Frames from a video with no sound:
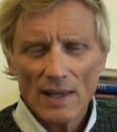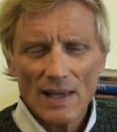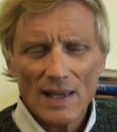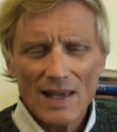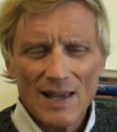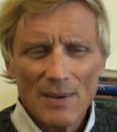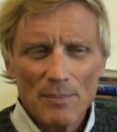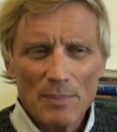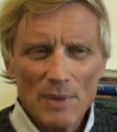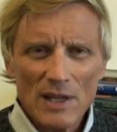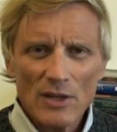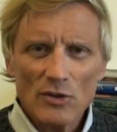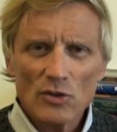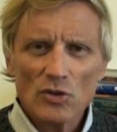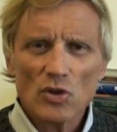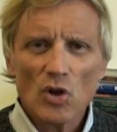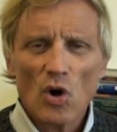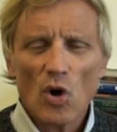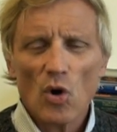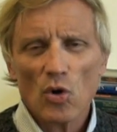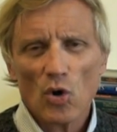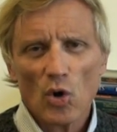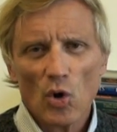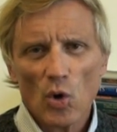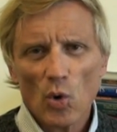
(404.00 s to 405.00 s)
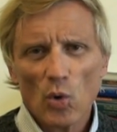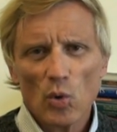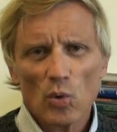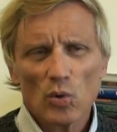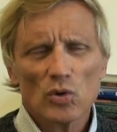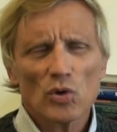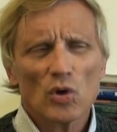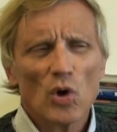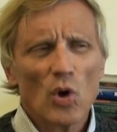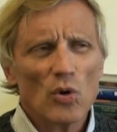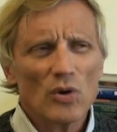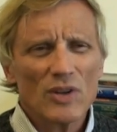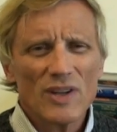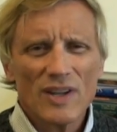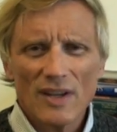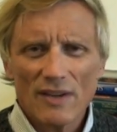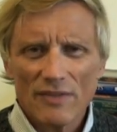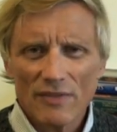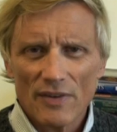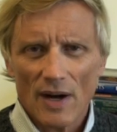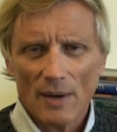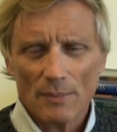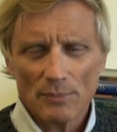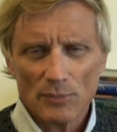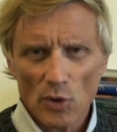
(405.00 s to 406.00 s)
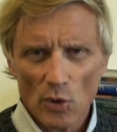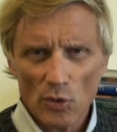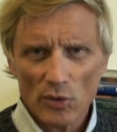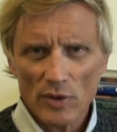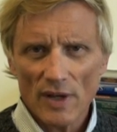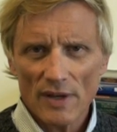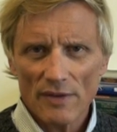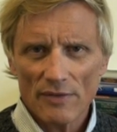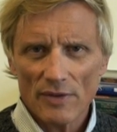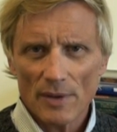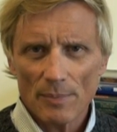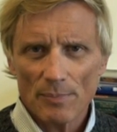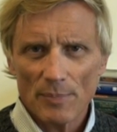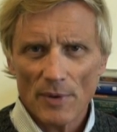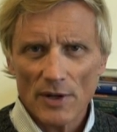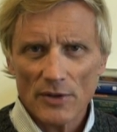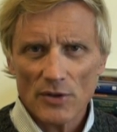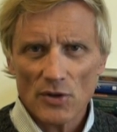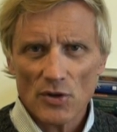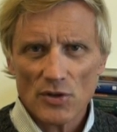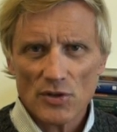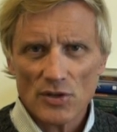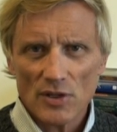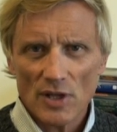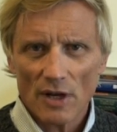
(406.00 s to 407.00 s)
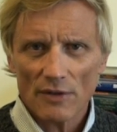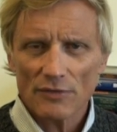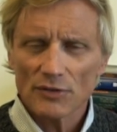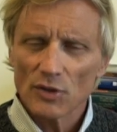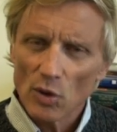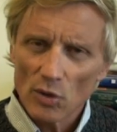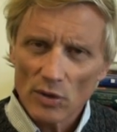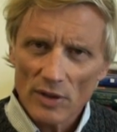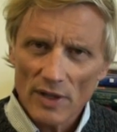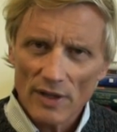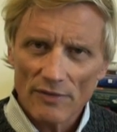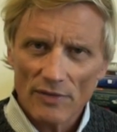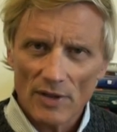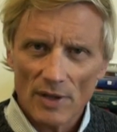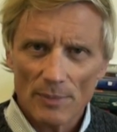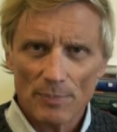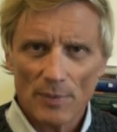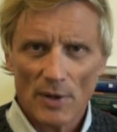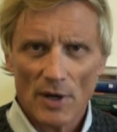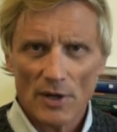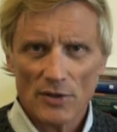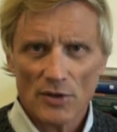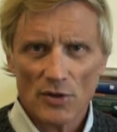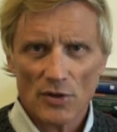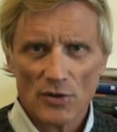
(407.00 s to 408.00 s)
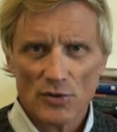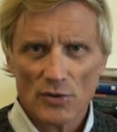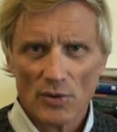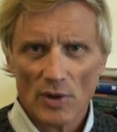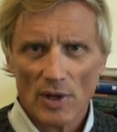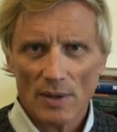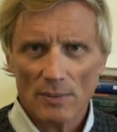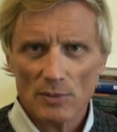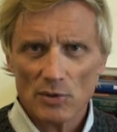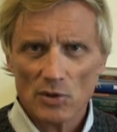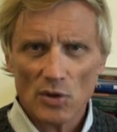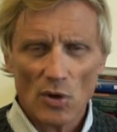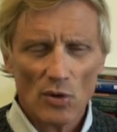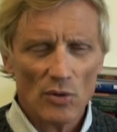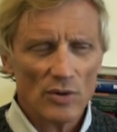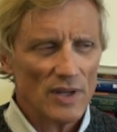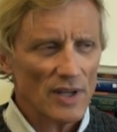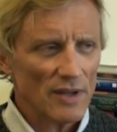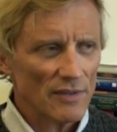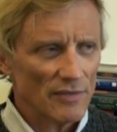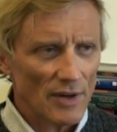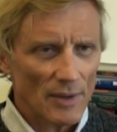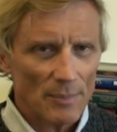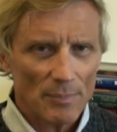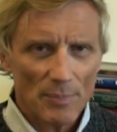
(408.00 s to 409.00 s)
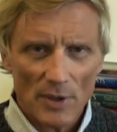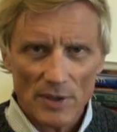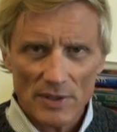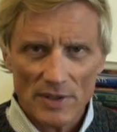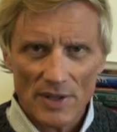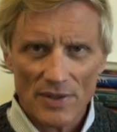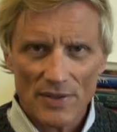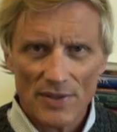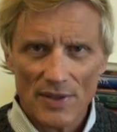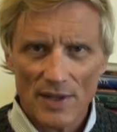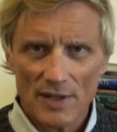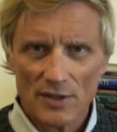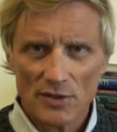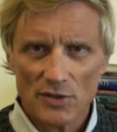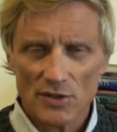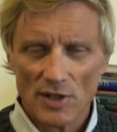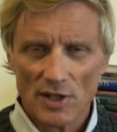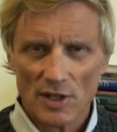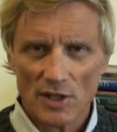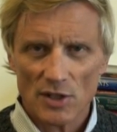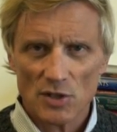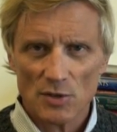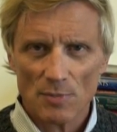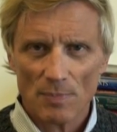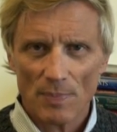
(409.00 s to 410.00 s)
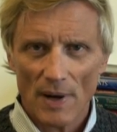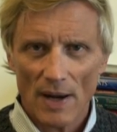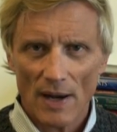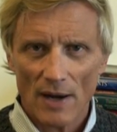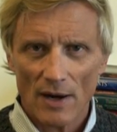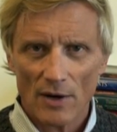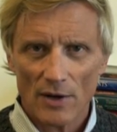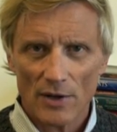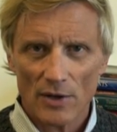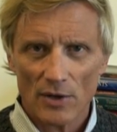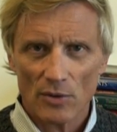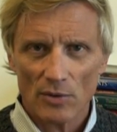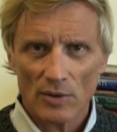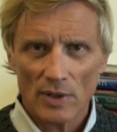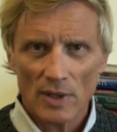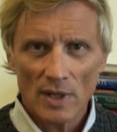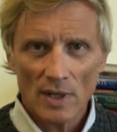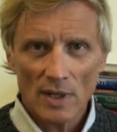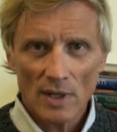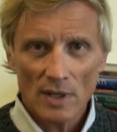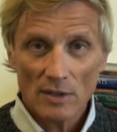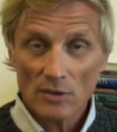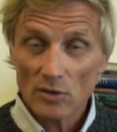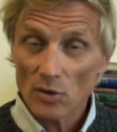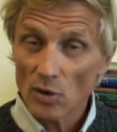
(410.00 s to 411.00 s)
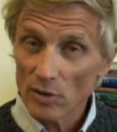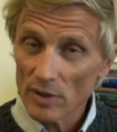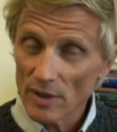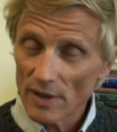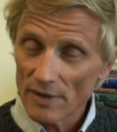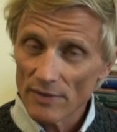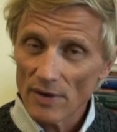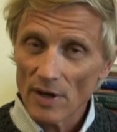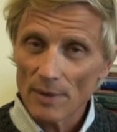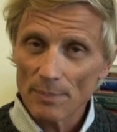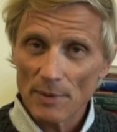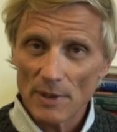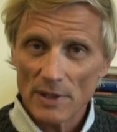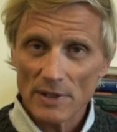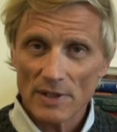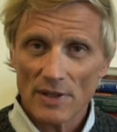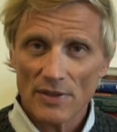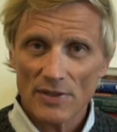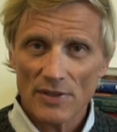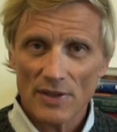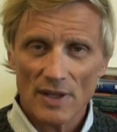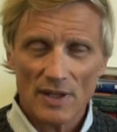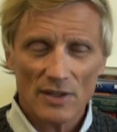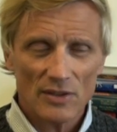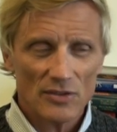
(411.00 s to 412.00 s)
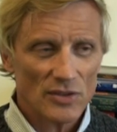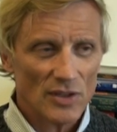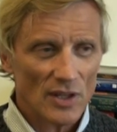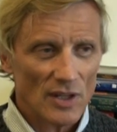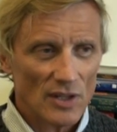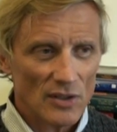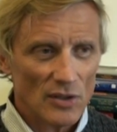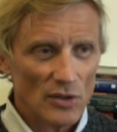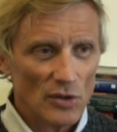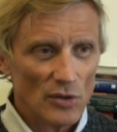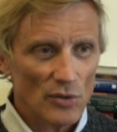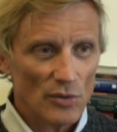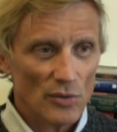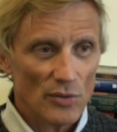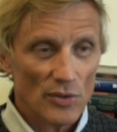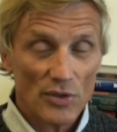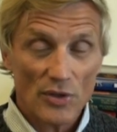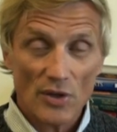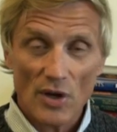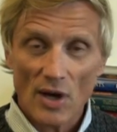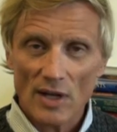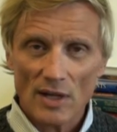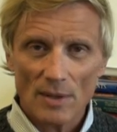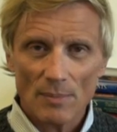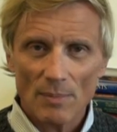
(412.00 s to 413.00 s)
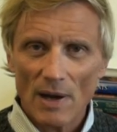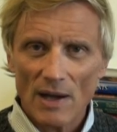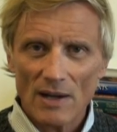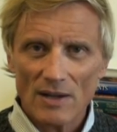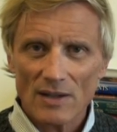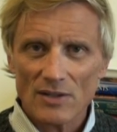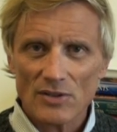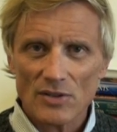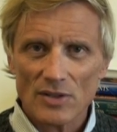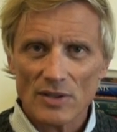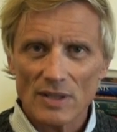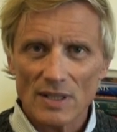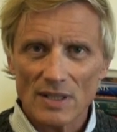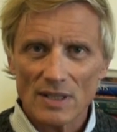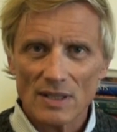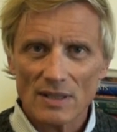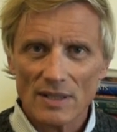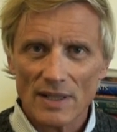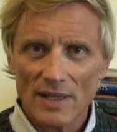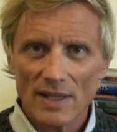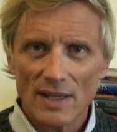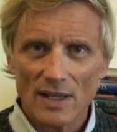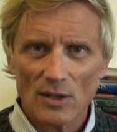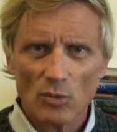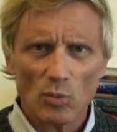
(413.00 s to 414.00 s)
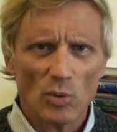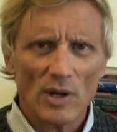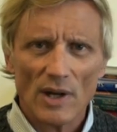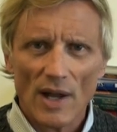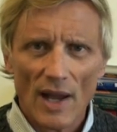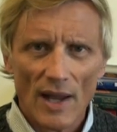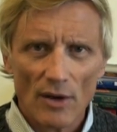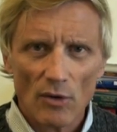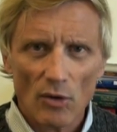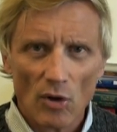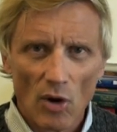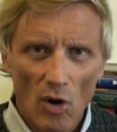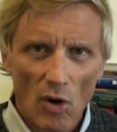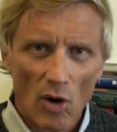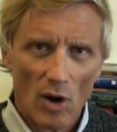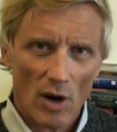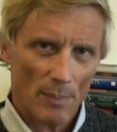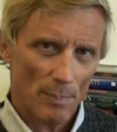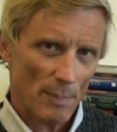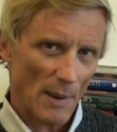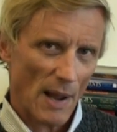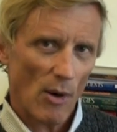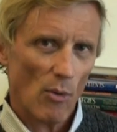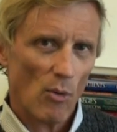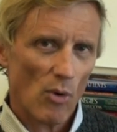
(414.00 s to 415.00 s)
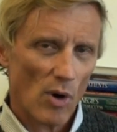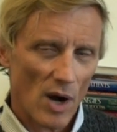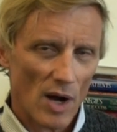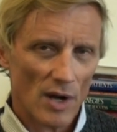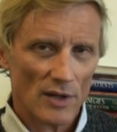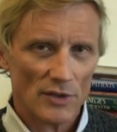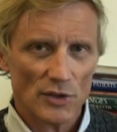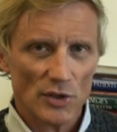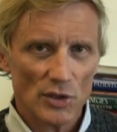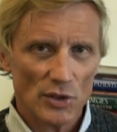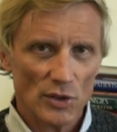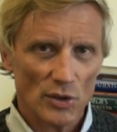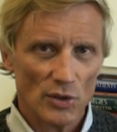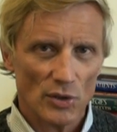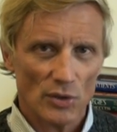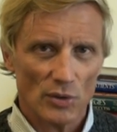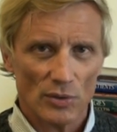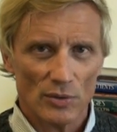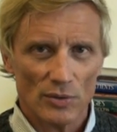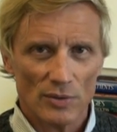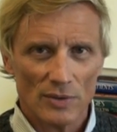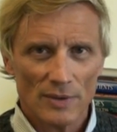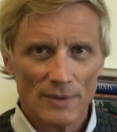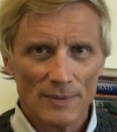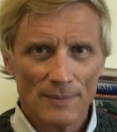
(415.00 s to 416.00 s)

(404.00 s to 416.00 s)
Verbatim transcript: It means don't don't give up. Don't give up on yourself. Don't give up on your dreams. Don't give up on the things that inspire you. Don't give up on the things that you thought about as a little kid. When I grow up, I want to.